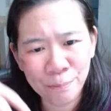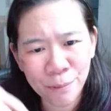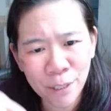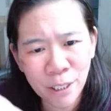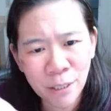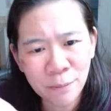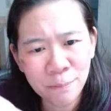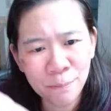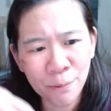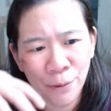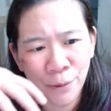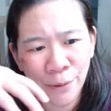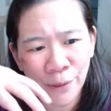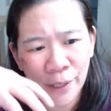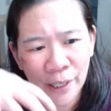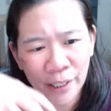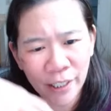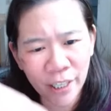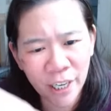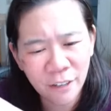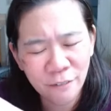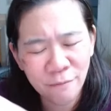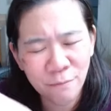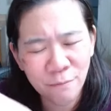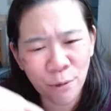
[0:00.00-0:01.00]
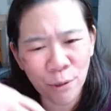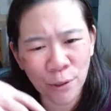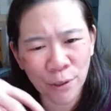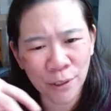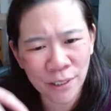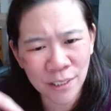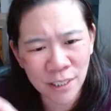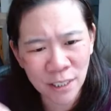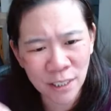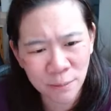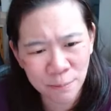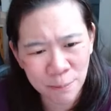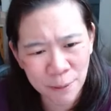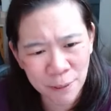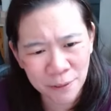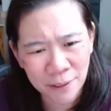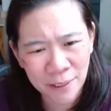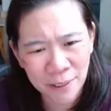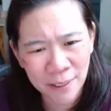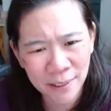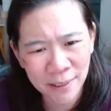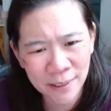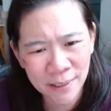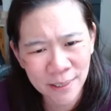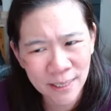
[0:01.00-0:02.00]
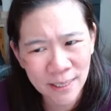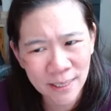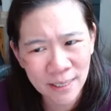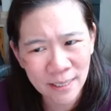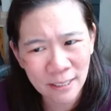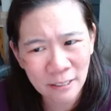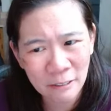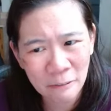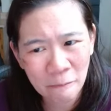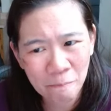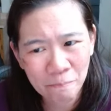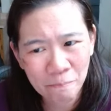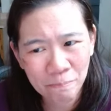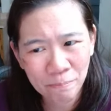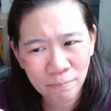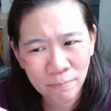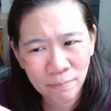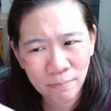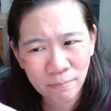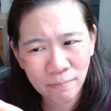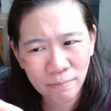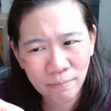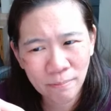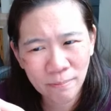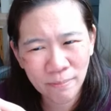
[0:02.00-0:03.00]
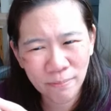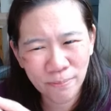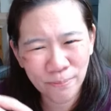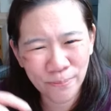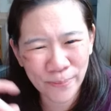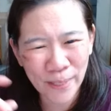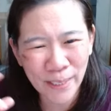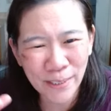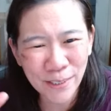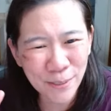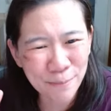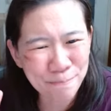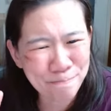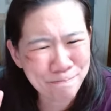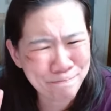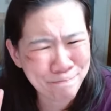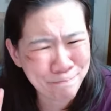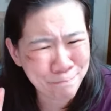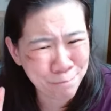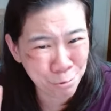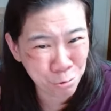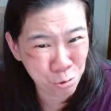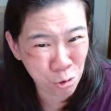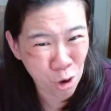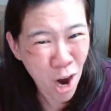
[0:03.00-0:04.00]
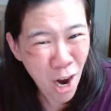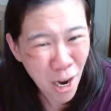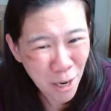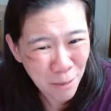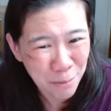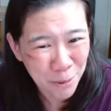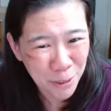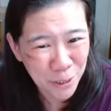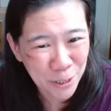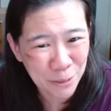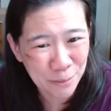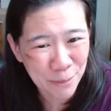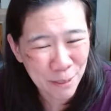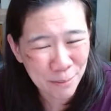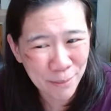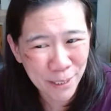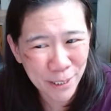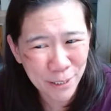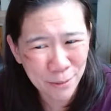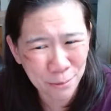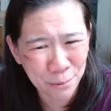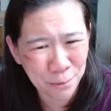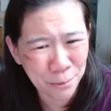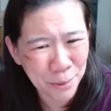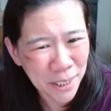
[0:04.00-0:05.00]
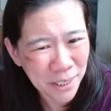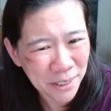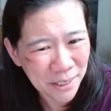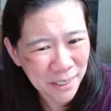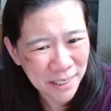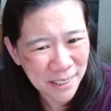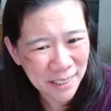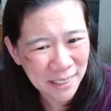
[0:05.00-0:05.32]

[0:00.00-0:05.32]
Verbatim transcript: people that have more experience, that's a problem. I'm like, really?